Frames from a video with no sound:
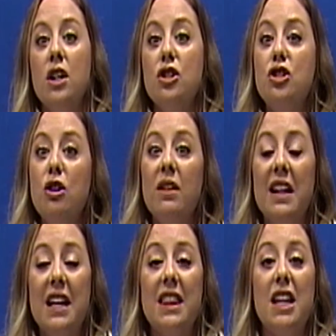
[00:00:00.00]
do
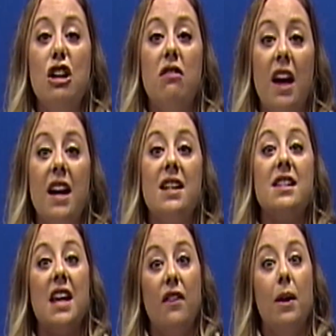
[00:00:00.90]
anything you can to
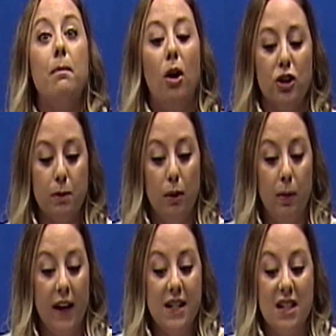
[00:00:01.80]
save it multiple
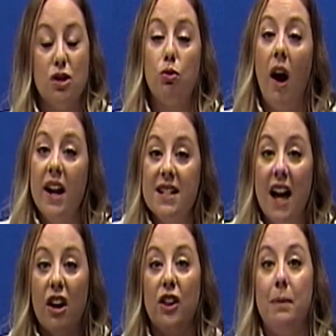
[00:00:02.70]
places, write it
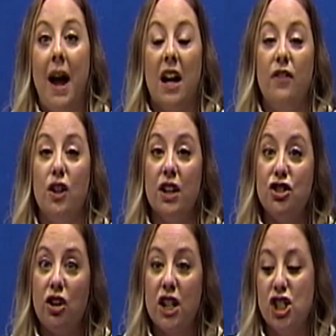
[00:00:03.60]
down on the back of your
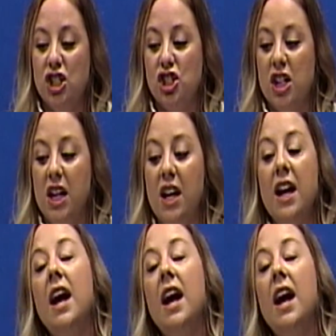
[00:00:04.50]
instruction sheet,